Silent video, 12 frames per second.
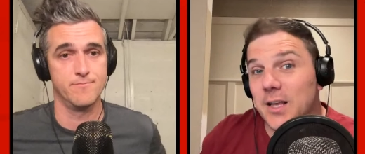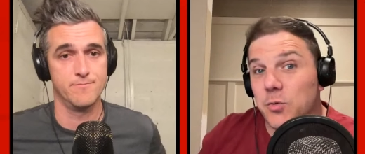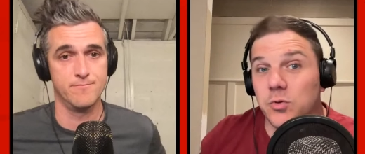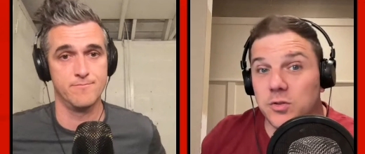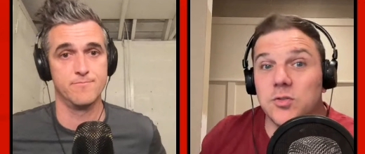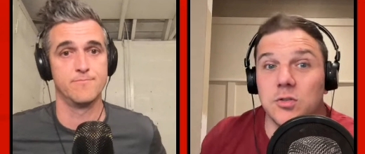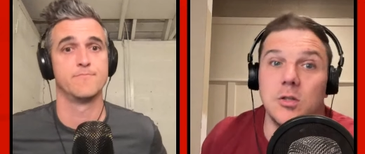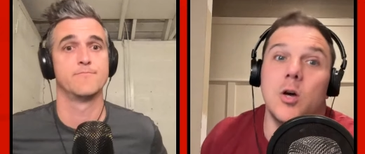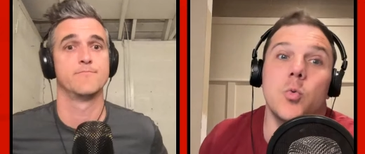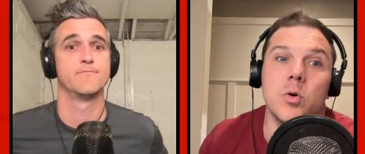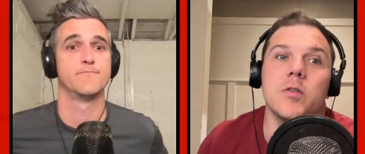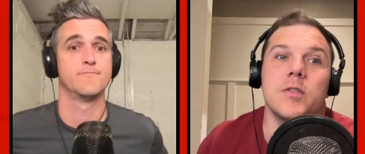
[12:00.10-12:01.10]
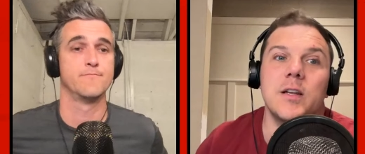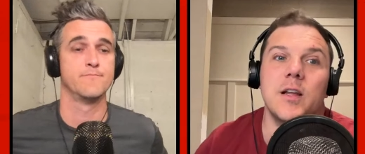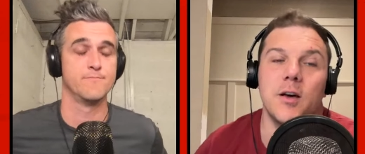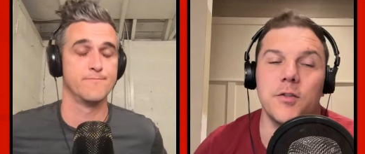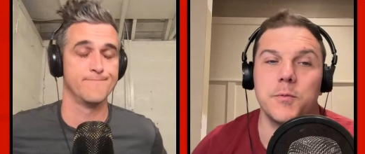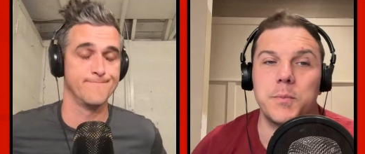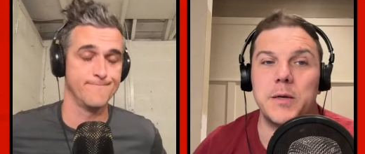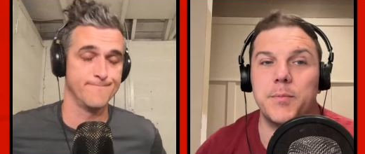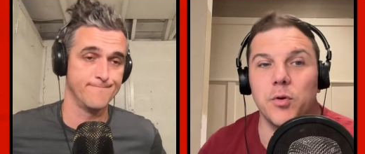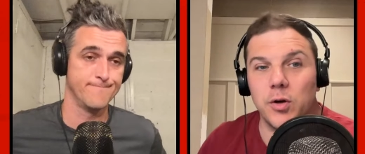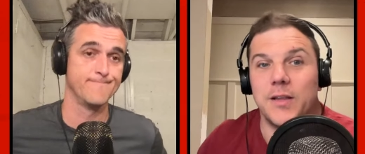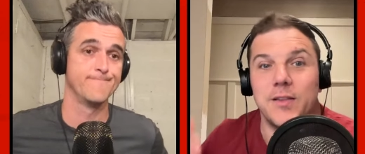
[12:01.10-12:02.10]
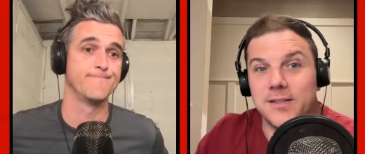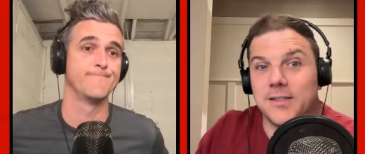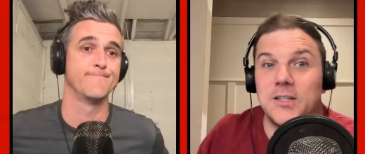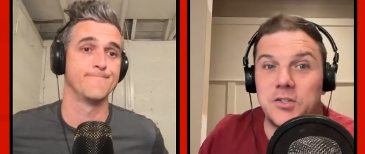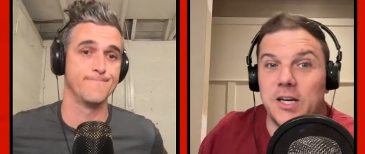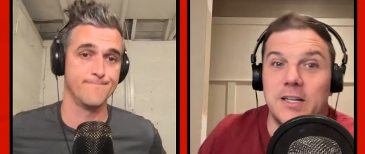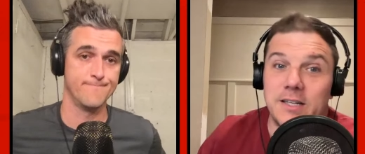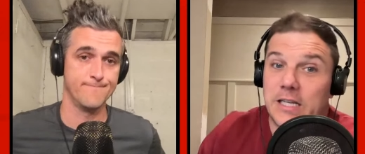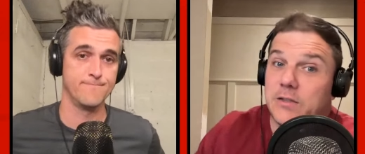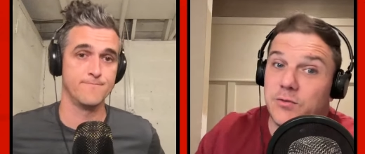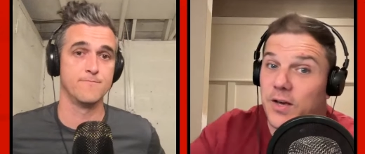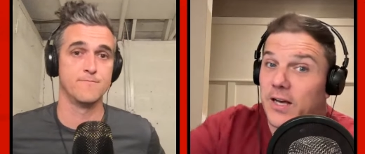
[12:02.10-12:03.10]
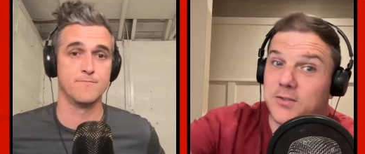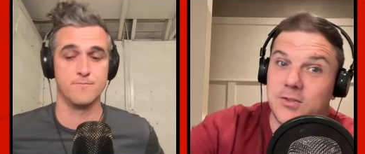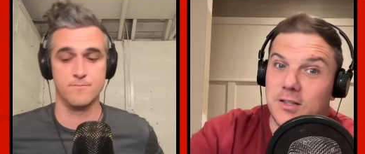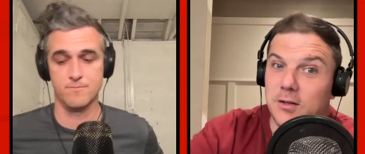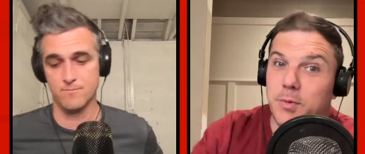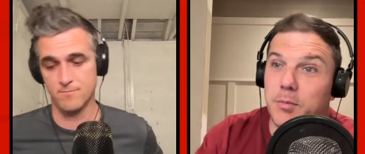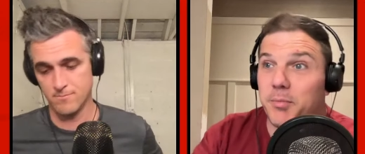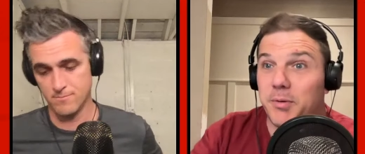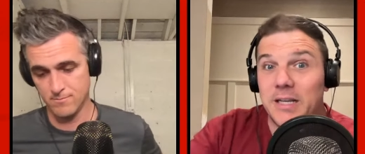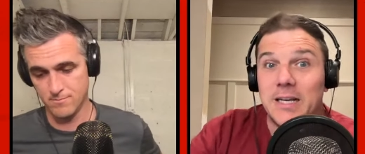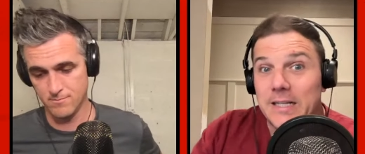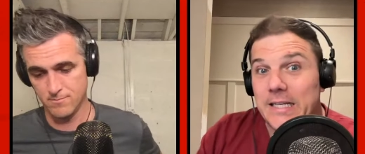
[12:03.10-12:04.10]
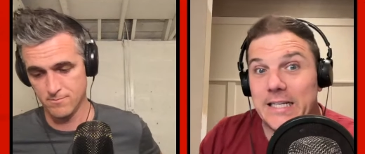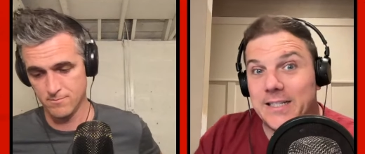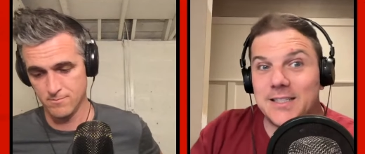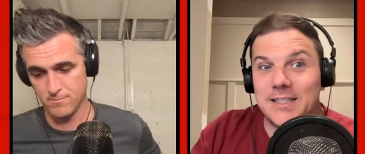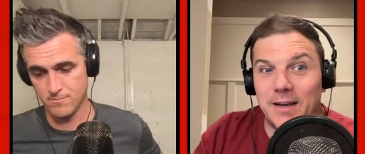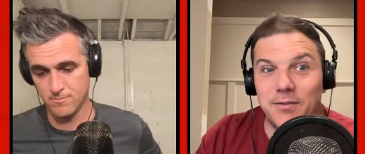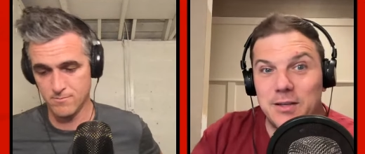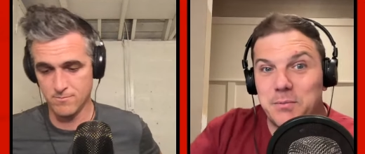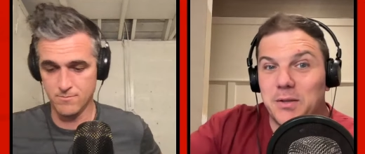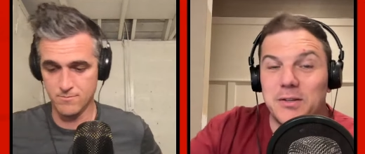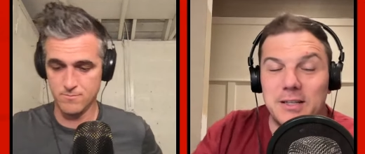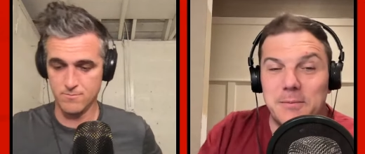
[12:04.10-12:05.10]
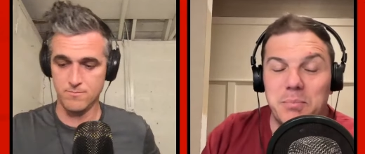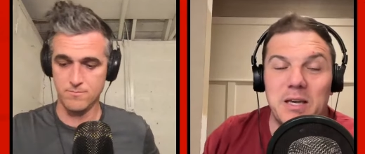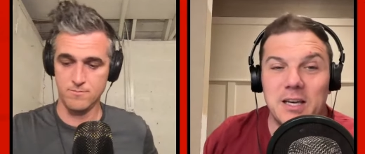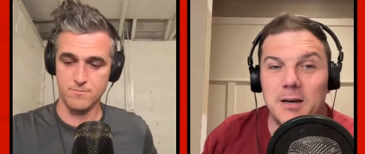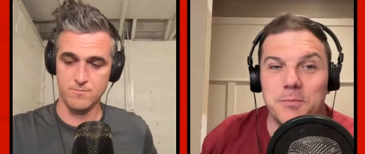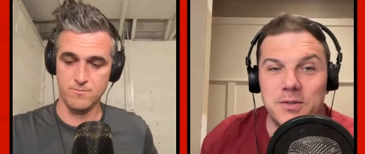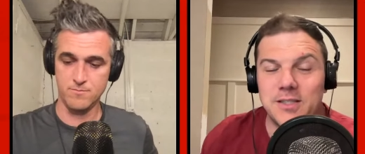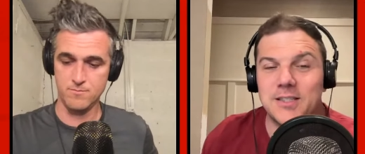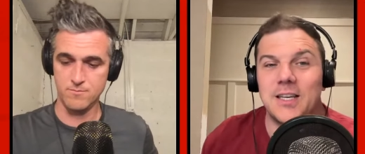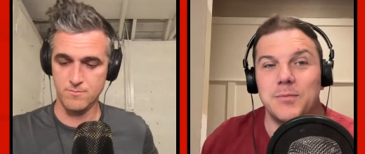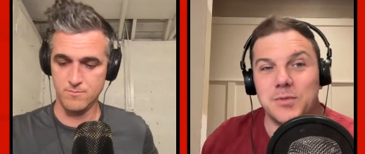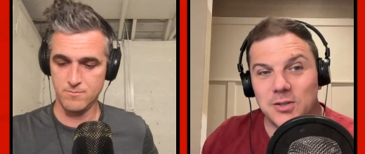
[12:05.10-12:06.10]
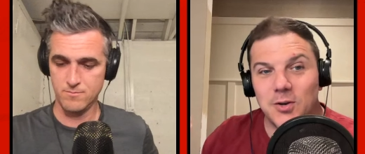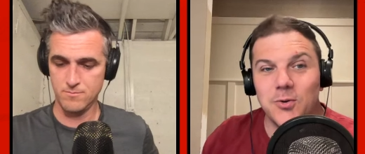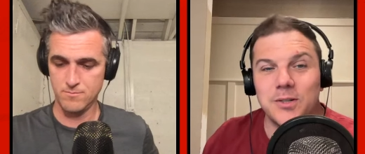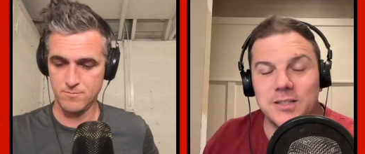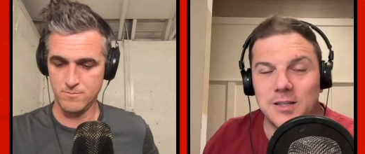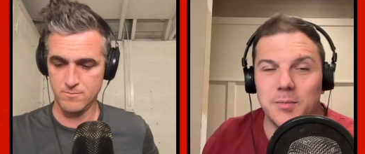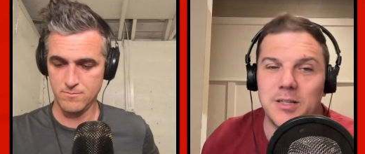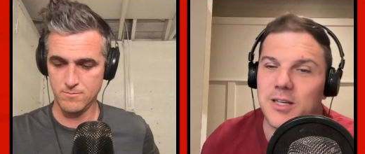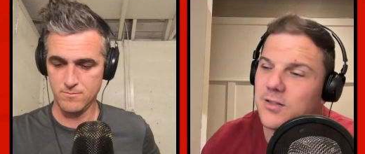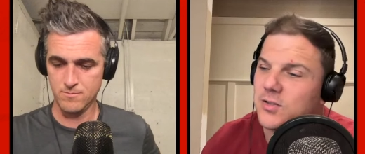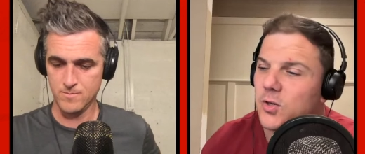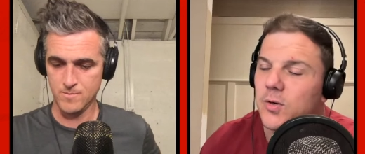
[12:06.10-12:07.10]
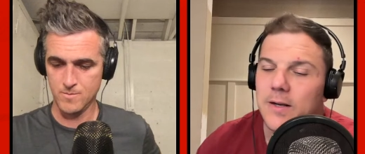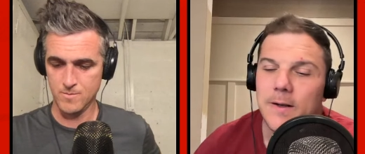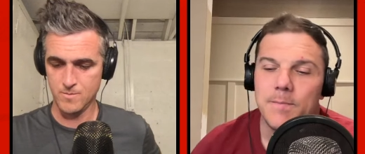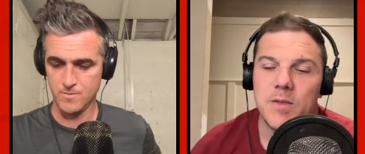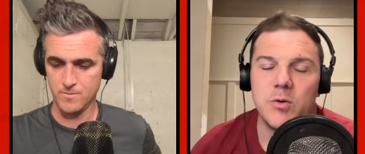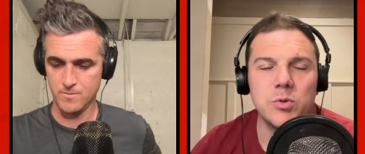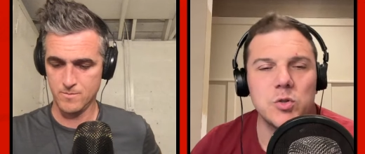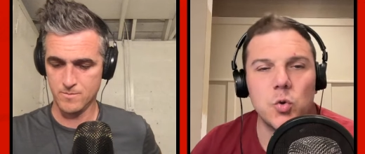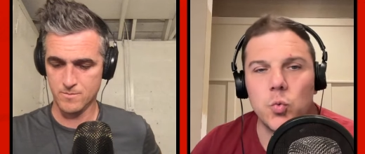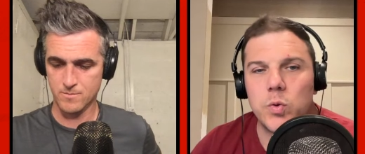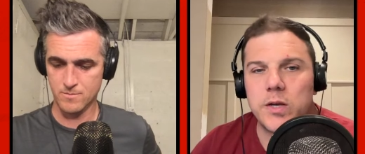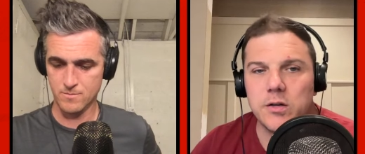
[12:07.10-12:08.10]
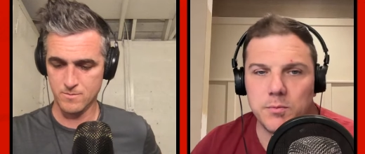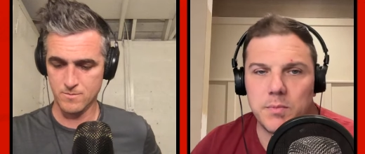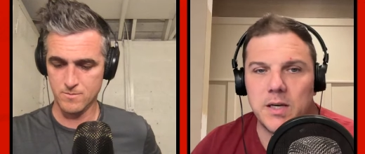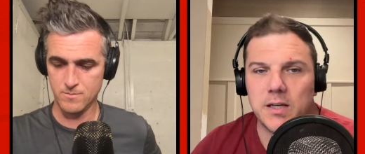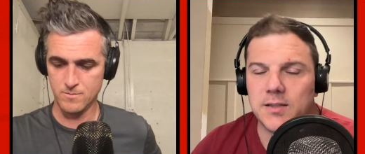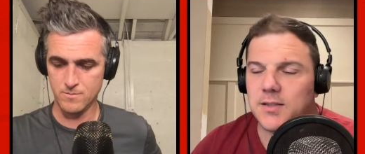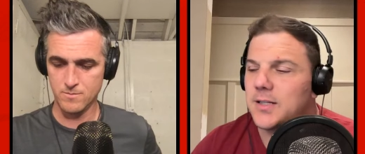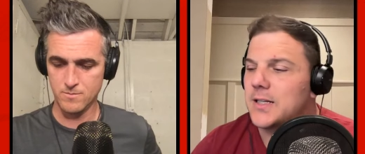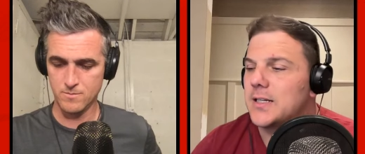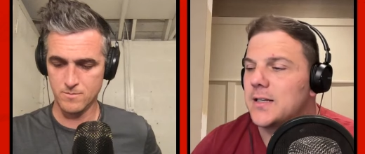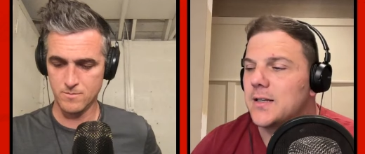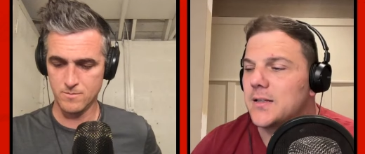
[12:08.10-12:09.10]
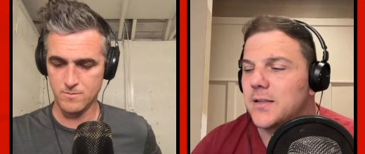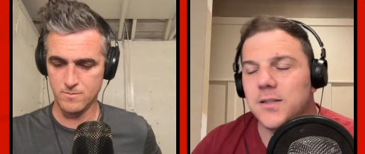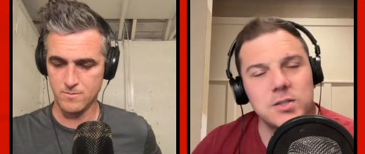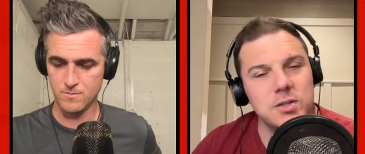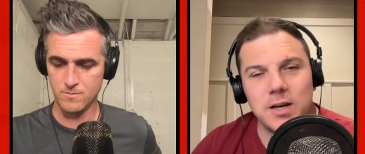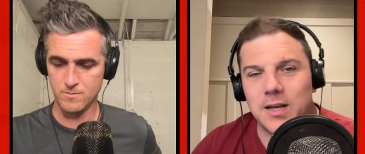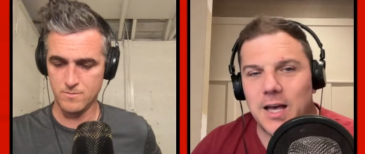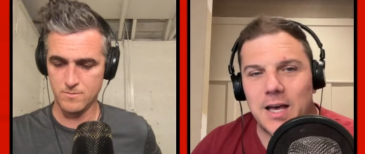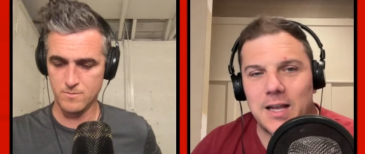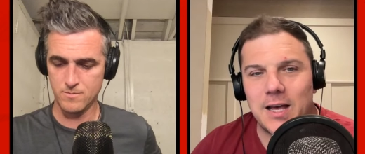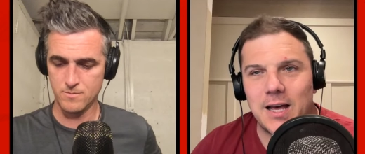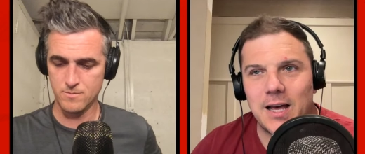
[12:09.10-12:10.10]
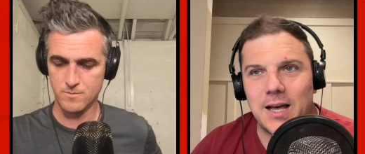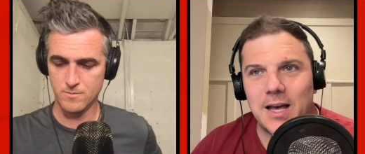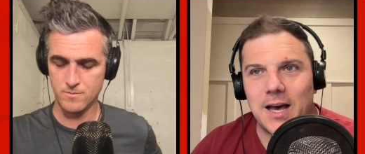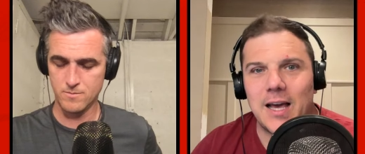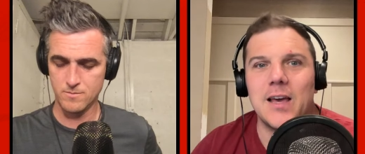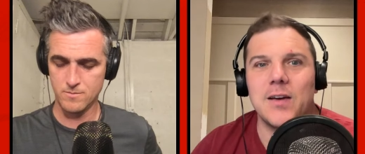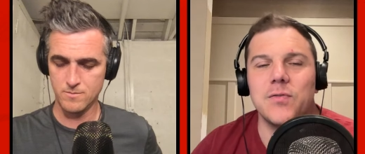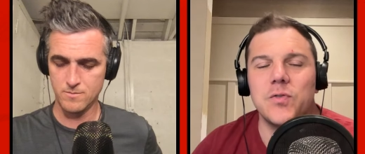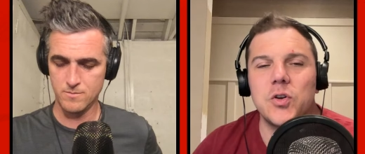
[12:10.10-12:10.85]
Speaker 1: they were slower than other people. And then C J got in, he's faster than other people, but he doesn't have the ability to pick up the same zone as somebody else. So it was a weird mix this year. I, I, I have